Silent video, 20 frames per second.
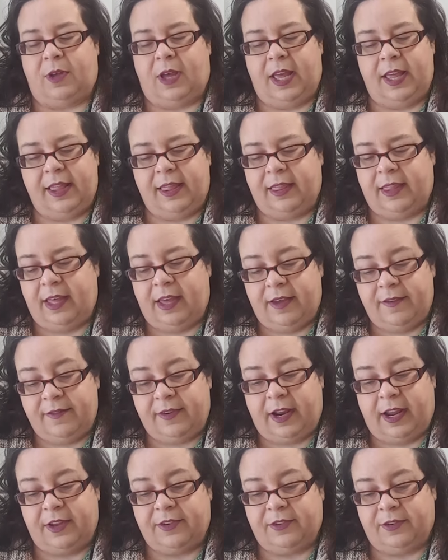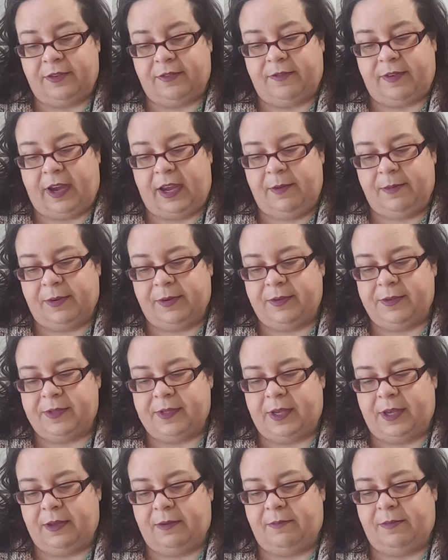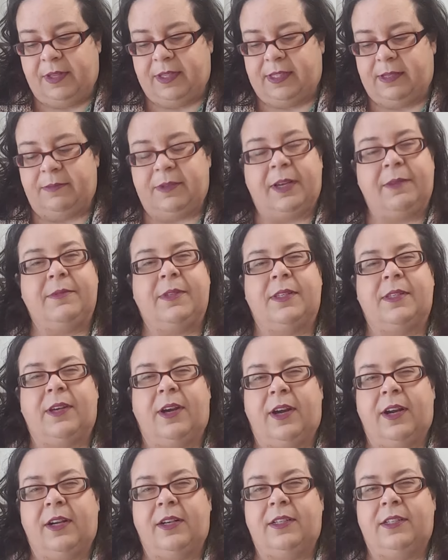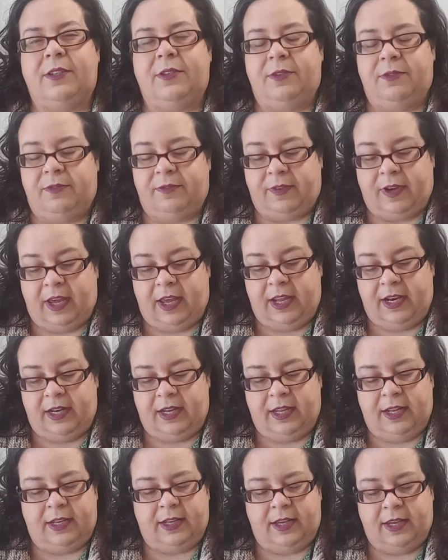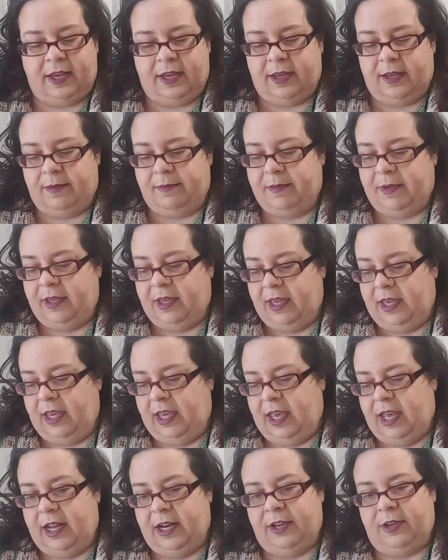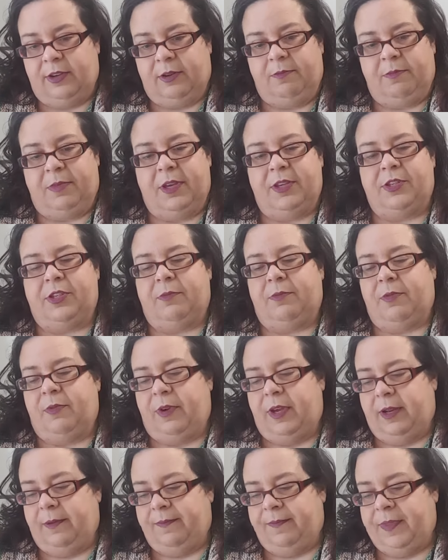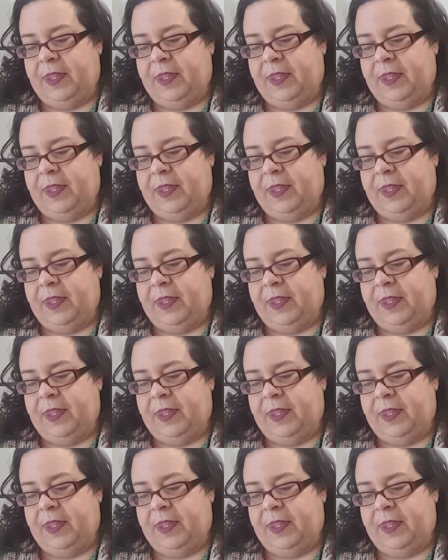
I love natural fibers, but sometimes it's hard to find it at a good budget point.